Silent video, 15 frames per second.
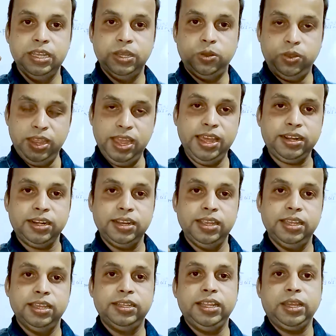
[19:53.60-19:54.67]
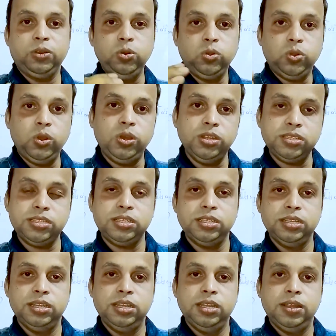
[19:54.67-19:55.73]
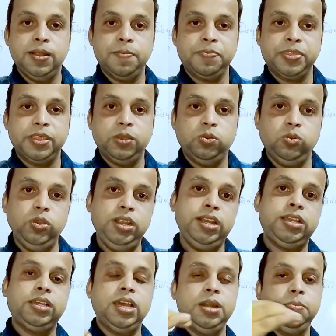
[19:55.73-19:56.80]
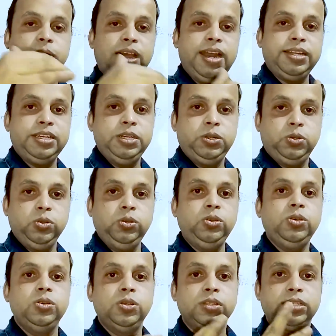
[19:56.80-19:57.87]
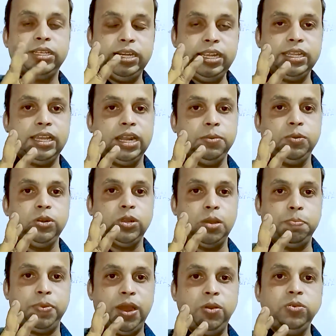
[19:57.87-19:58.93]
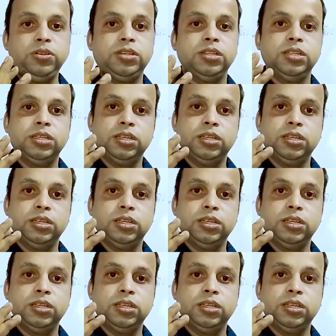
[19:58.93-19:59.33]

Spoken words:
where the glucose will convert into 3 carbon compound